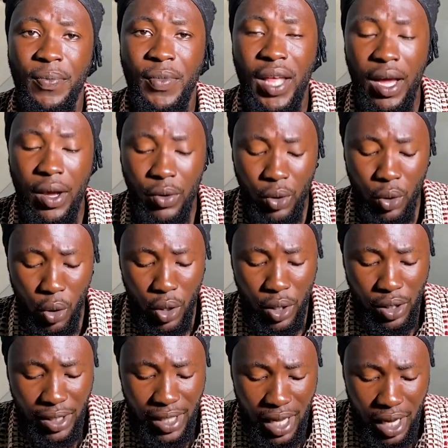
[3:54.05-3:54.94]
Now,
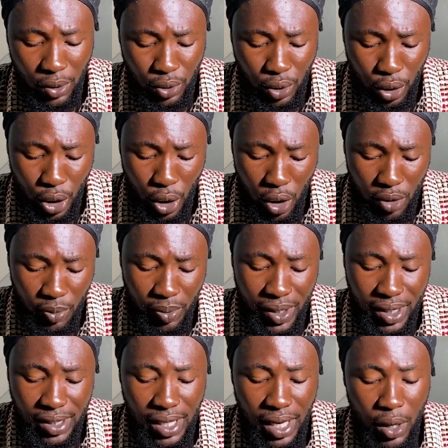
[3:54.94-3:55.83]
going down to young
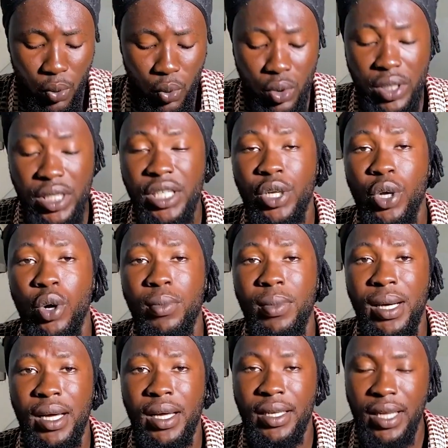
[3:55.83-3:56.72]
Peter, Woody
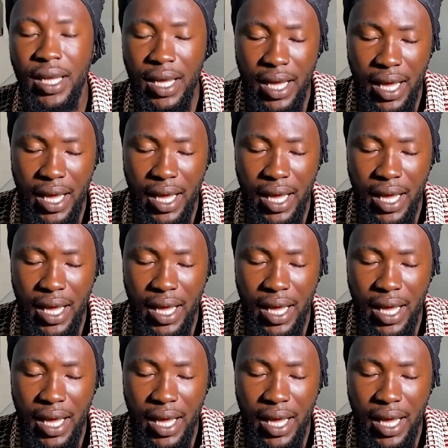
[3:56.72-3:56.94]
Norman